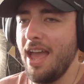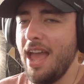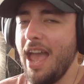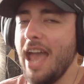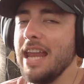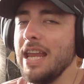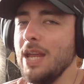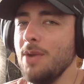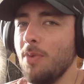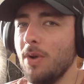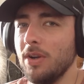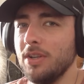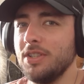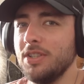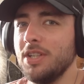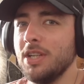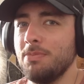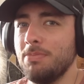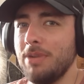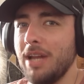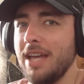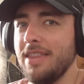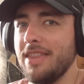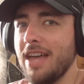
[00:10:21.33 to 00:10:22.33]
Anyone
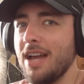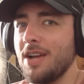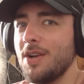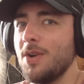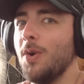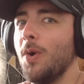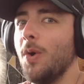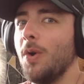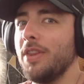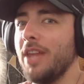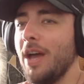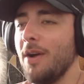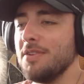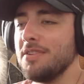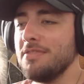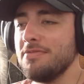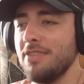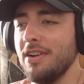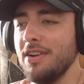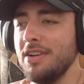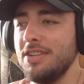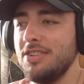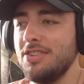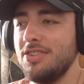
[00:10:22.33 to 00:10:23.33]
could play that chord. That was a
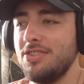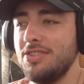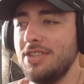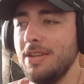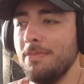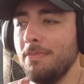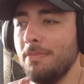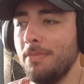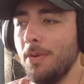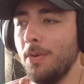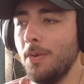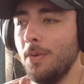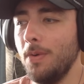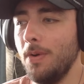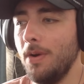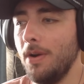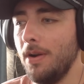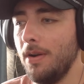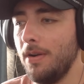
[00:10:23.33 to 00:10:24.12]
very simple...